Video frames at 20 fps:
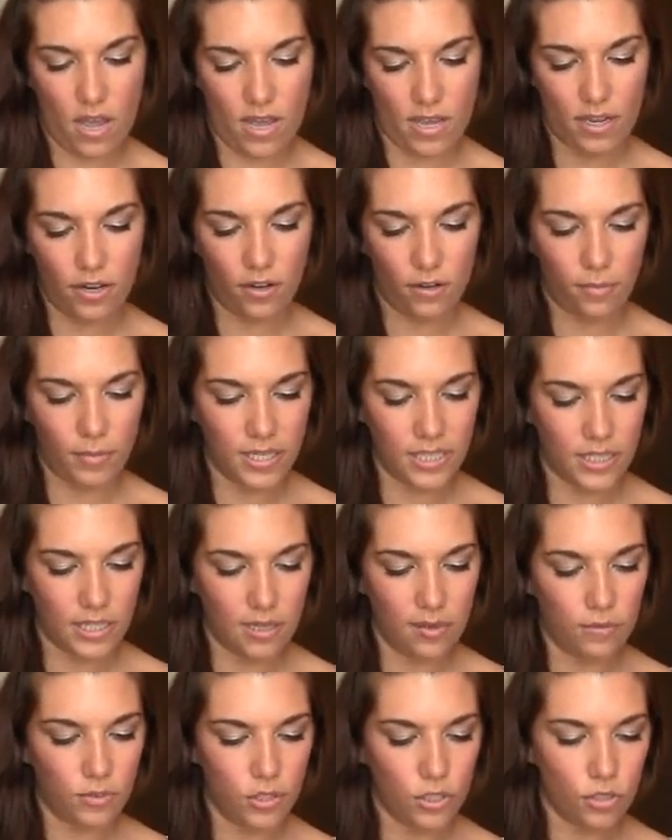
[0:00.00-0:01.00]
I got home last
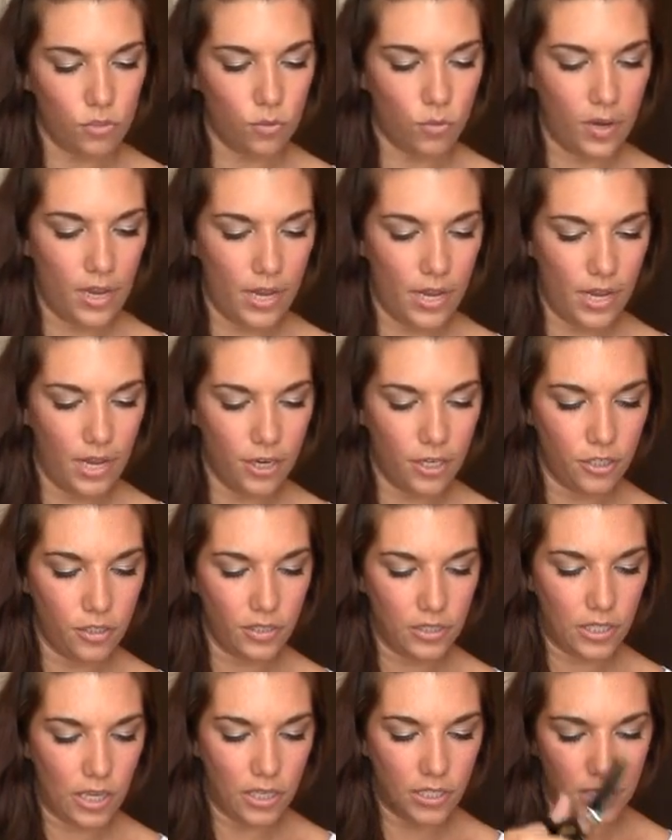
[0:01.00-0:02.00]
night was just way
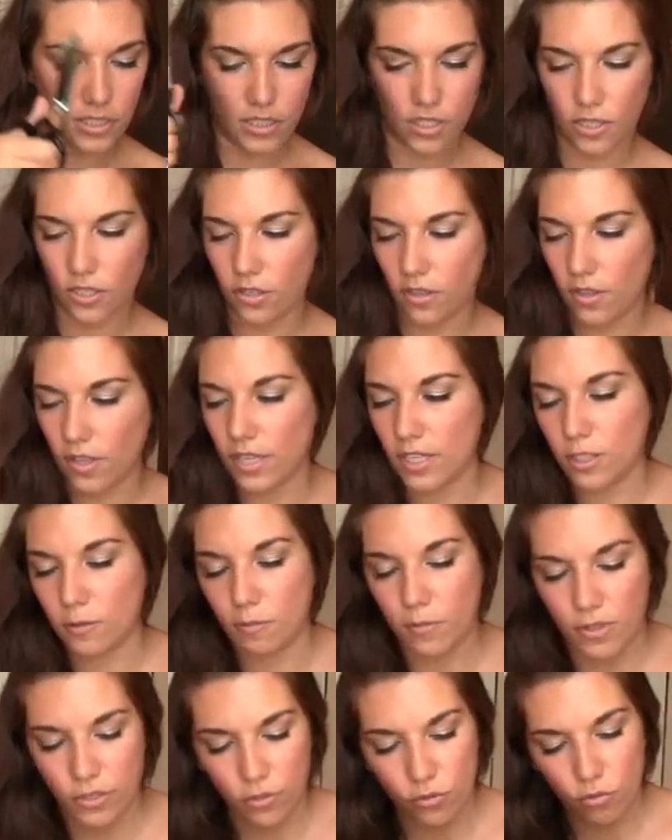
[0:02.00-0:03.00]
too exhausted to do this.
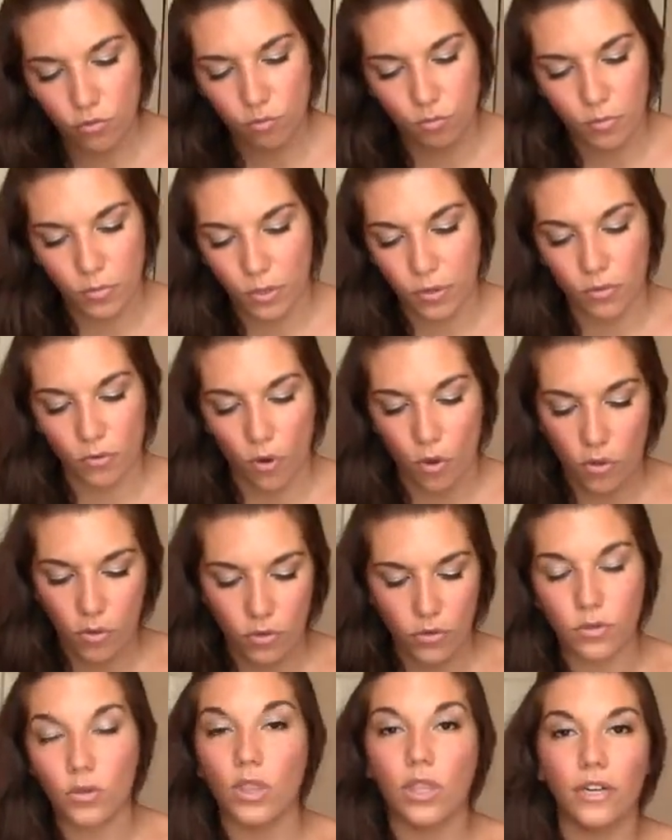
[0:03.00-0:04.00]
But
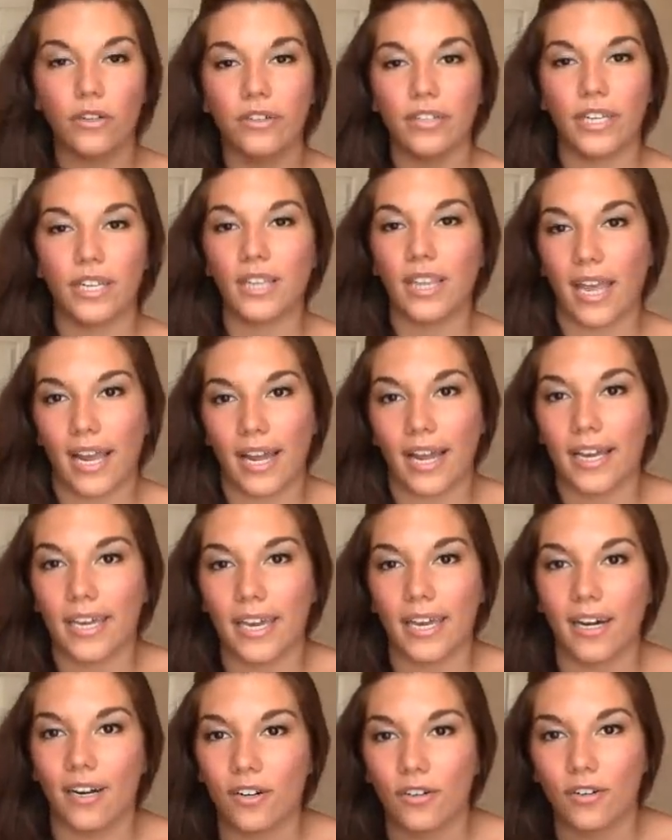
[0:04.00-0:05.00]
literally like a
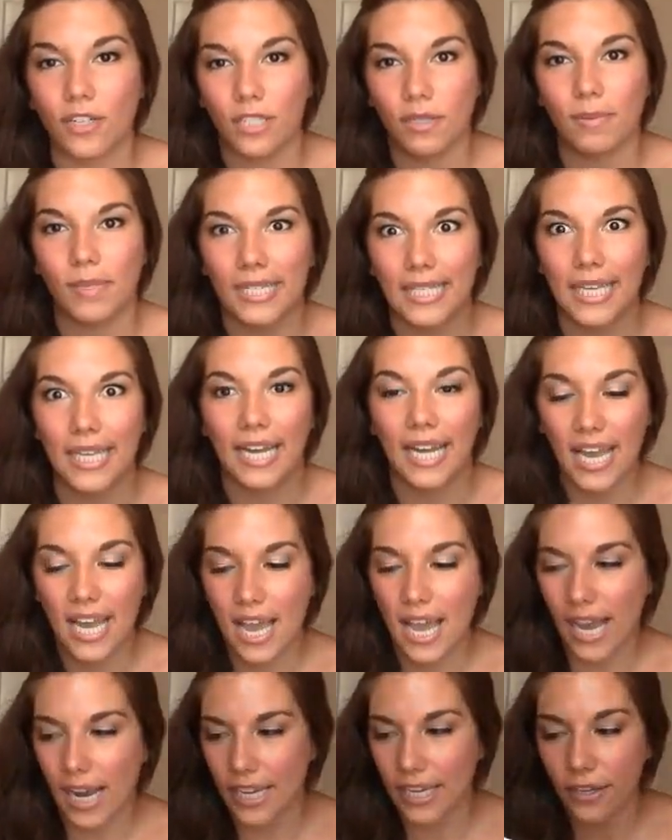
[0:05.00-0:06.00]
kid on Christmas.
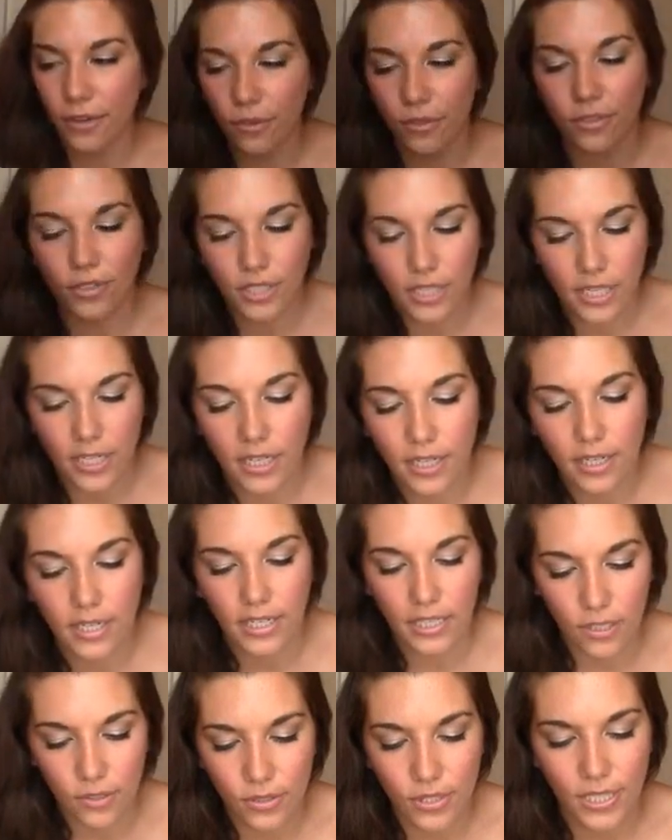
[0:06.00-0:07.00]
Like, I know they're sitting there.
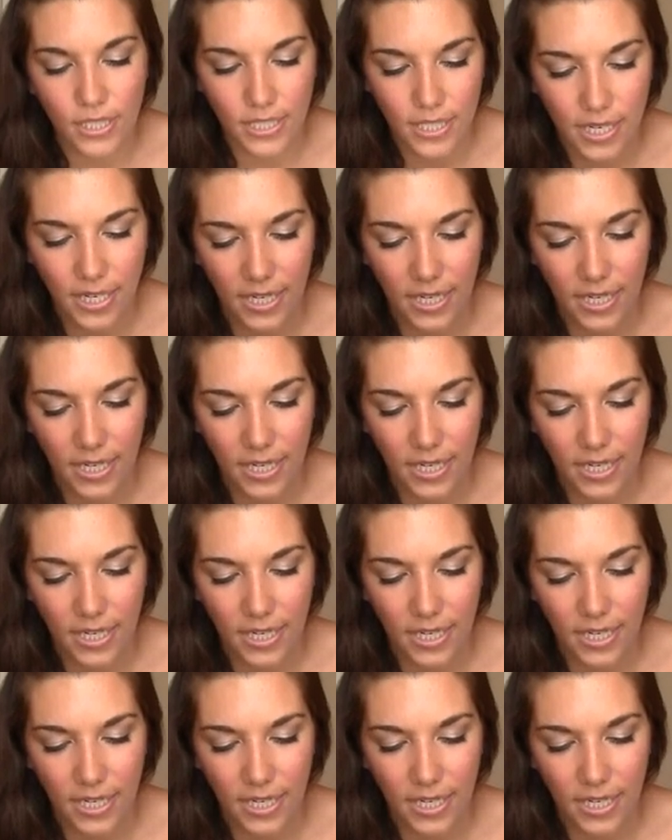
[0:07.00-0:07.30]
I know it's all